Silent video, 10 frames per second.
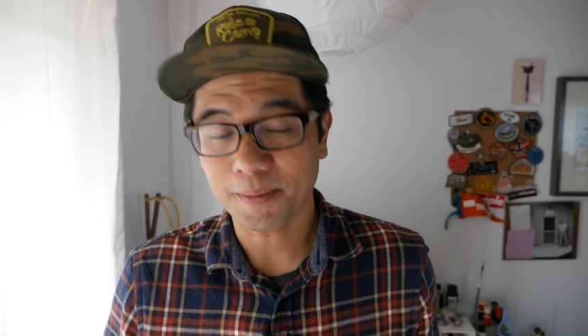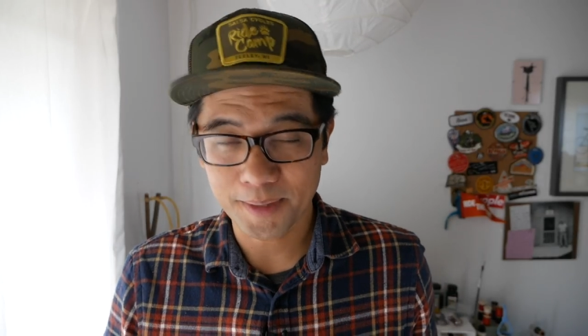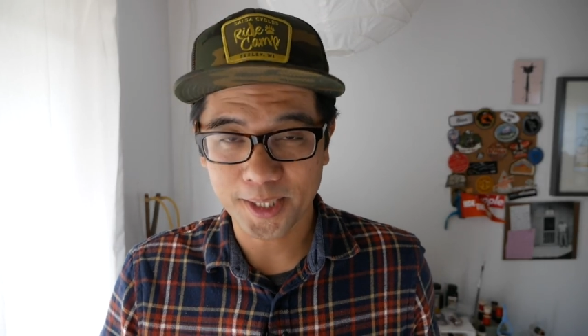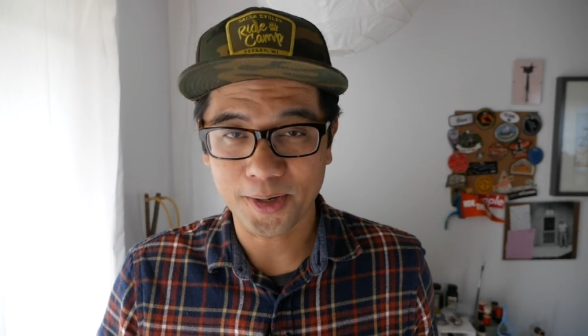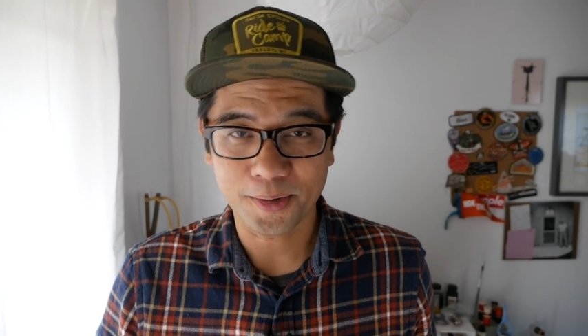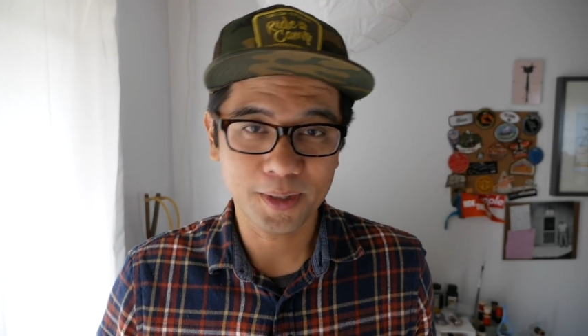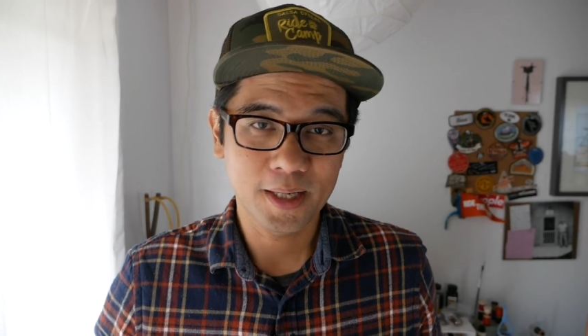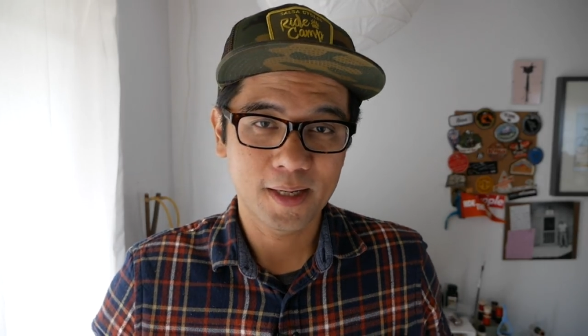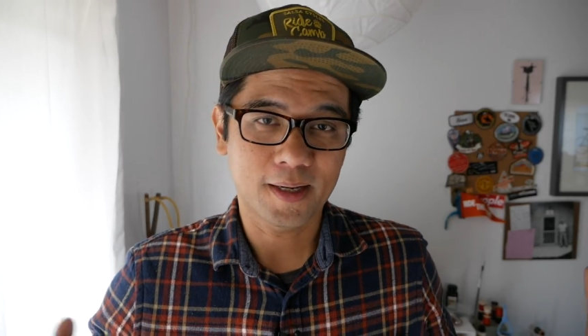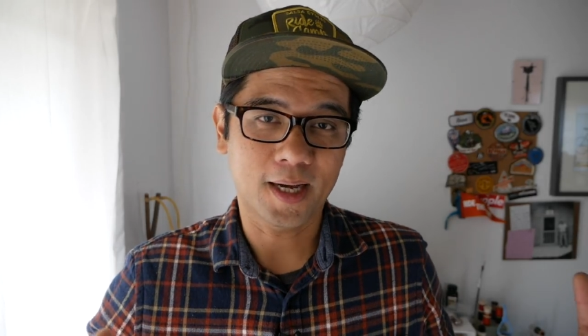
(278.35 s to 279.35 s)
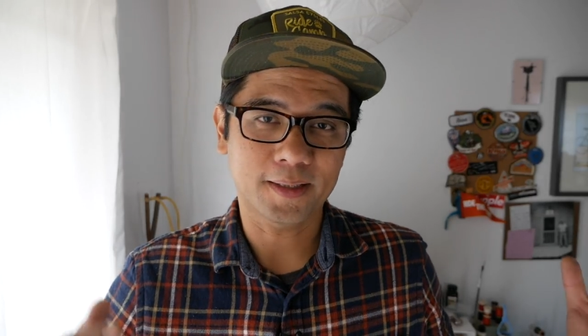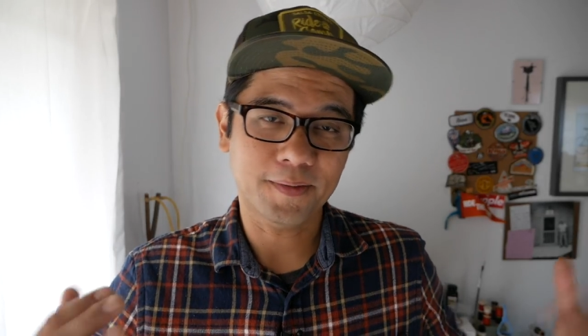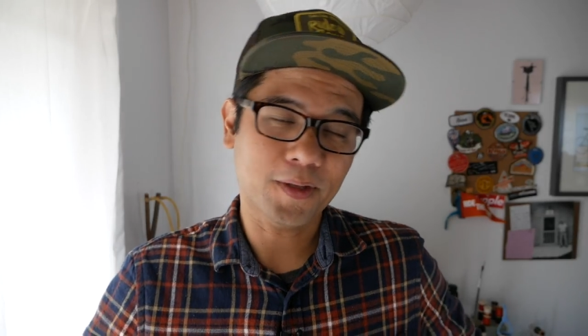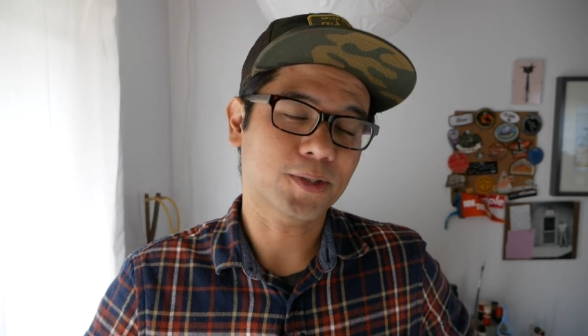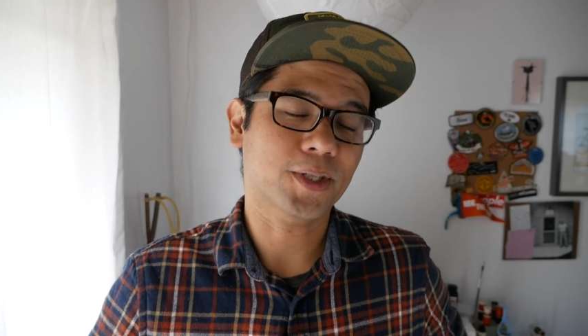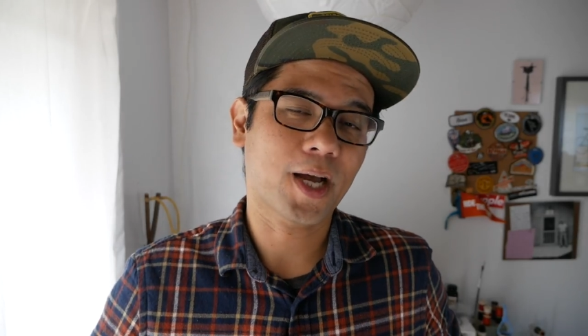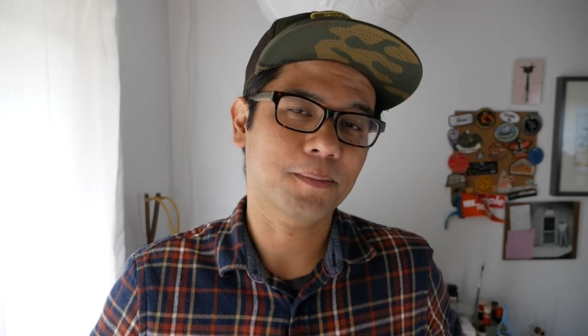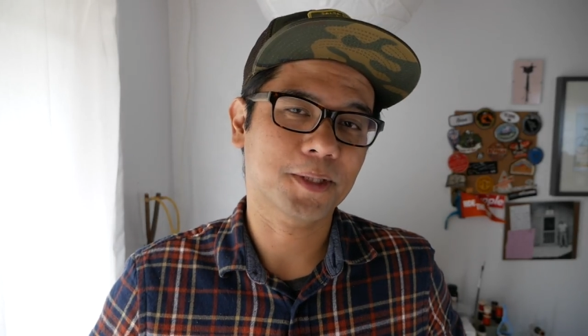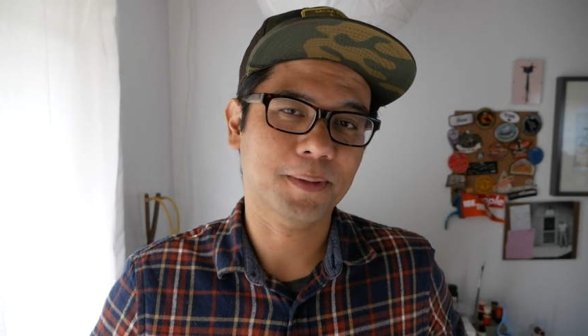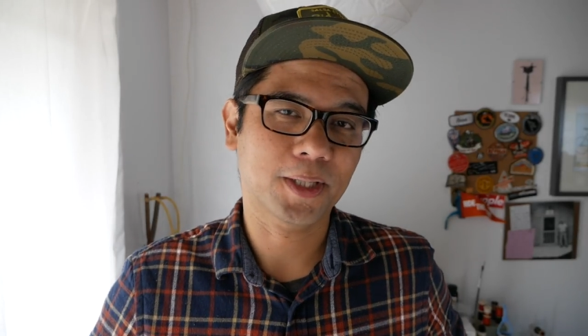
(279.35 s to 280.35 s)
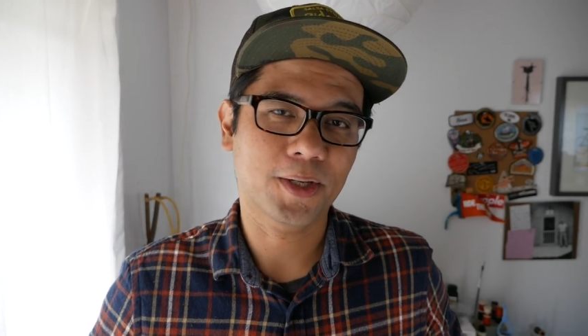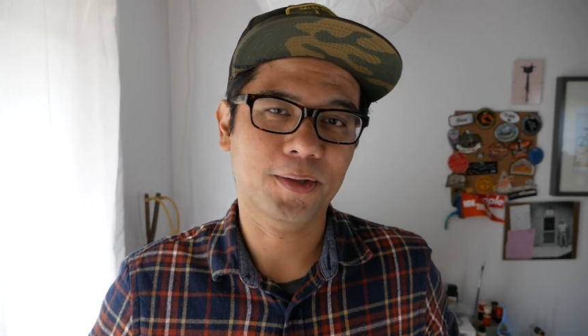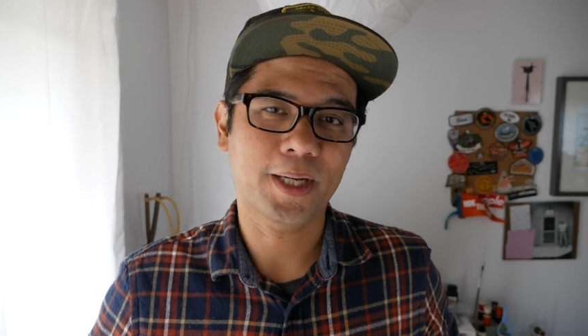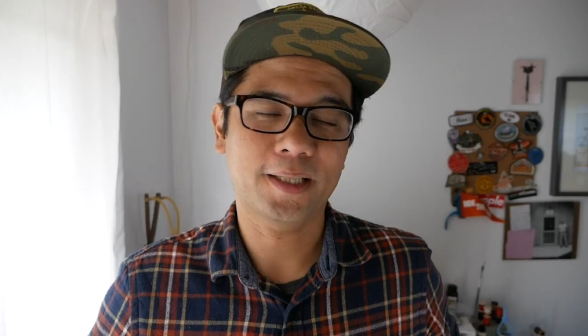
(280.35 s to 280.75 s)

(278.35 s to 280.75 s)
Let me know, uh, leave those in the comments below.